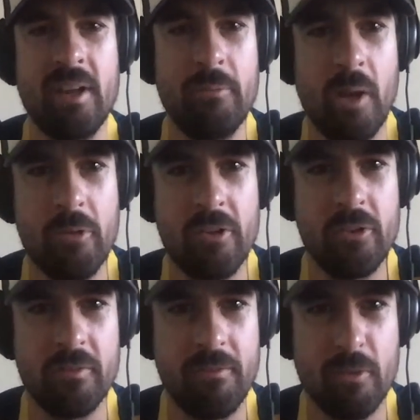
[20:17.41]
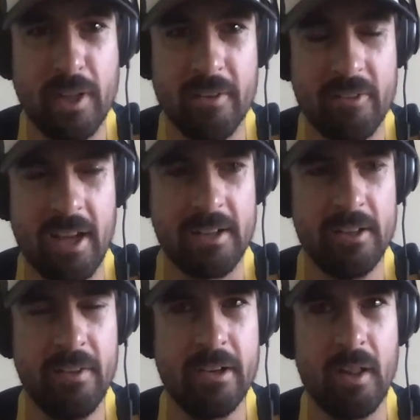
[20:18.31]
Sometimes I sort of get sucked
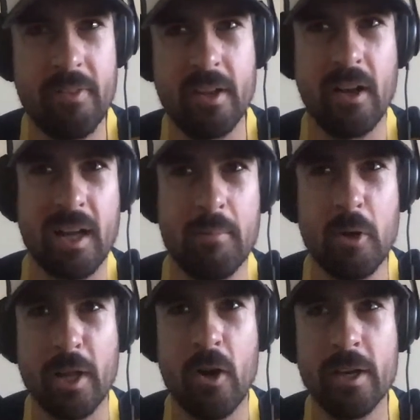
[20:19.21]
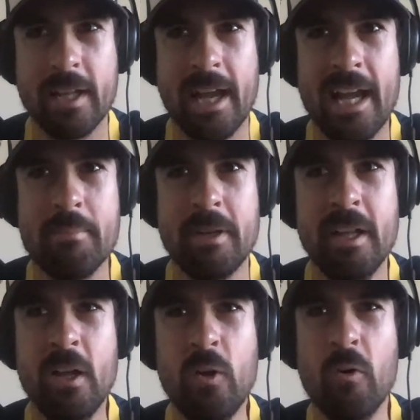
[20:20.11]
in there, and I think like I'm on a, on a game,
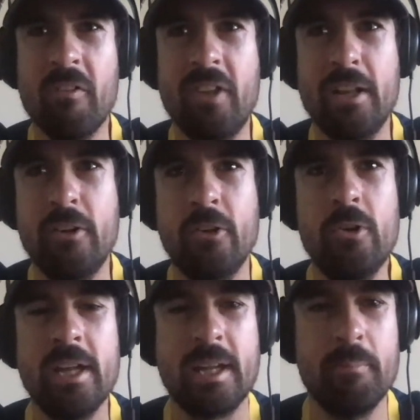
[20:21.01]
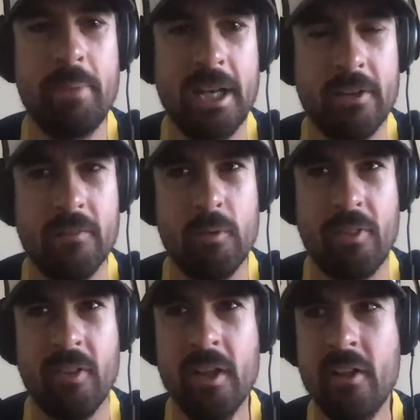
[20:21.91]
and all of a sudden you do get competitive
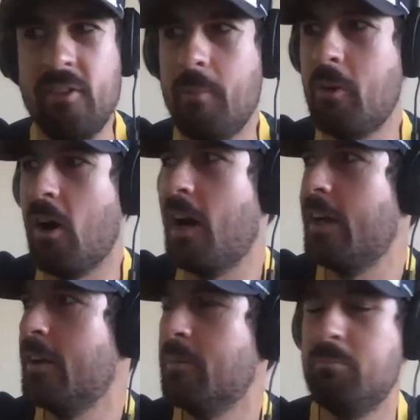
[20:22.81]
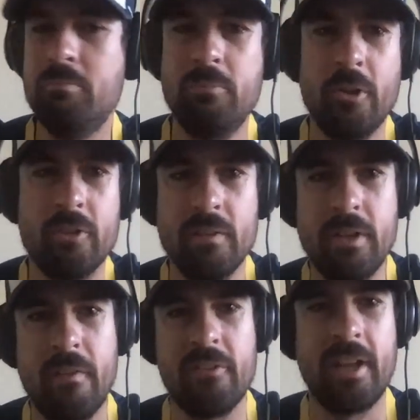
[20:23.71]
with some guy a, who's
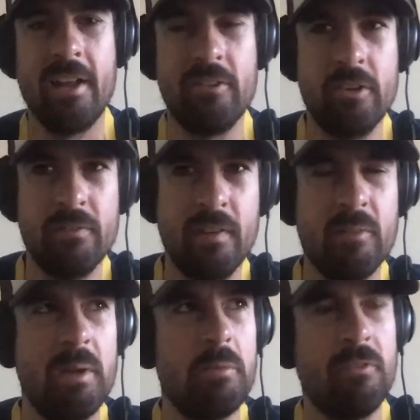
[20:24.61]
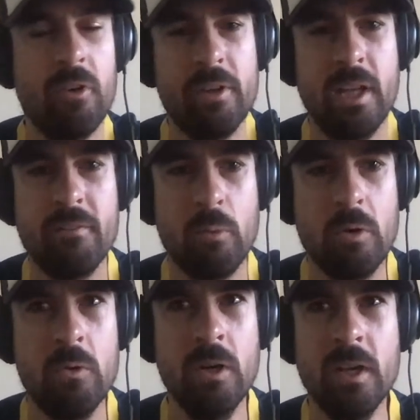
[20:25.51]
living in the states who you've never met before, and you never
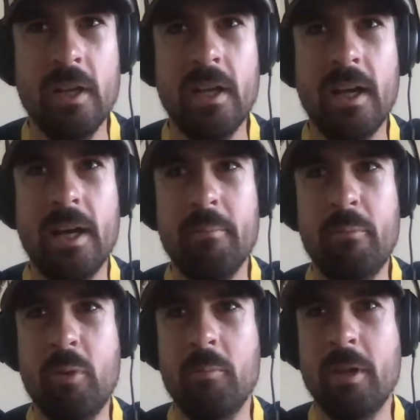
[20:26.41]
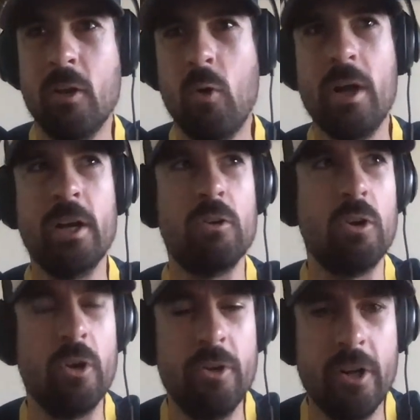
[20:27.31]
will. Um, probably a lawyer
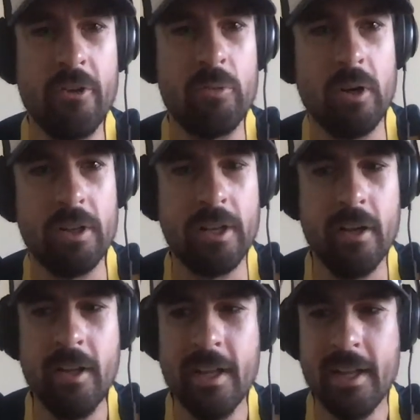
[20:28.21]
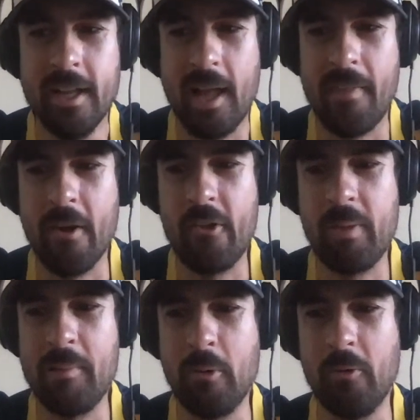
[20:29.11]
or who knows what, you know. And those
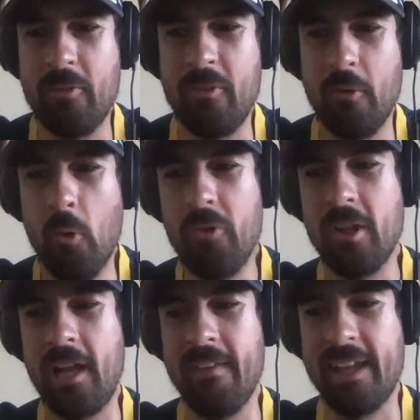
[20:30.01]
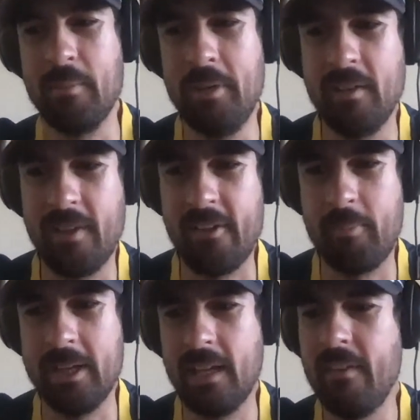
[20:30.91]
people also get that competitive
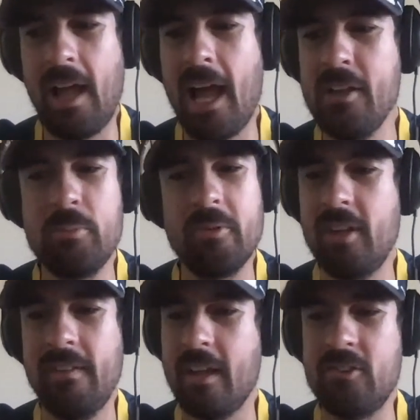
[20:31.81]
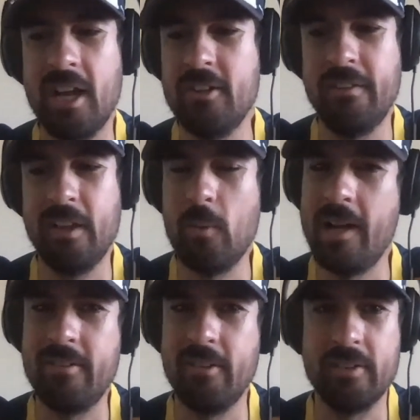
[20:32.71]
aspect, and they're 100 percent they're changing their
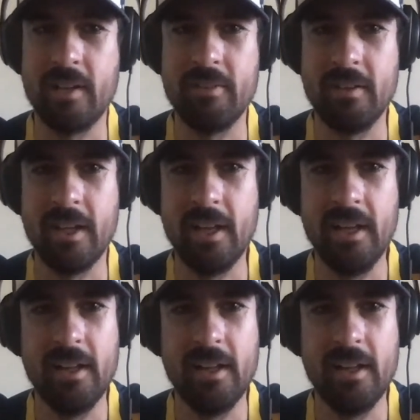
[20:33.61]
weights and stuff like that.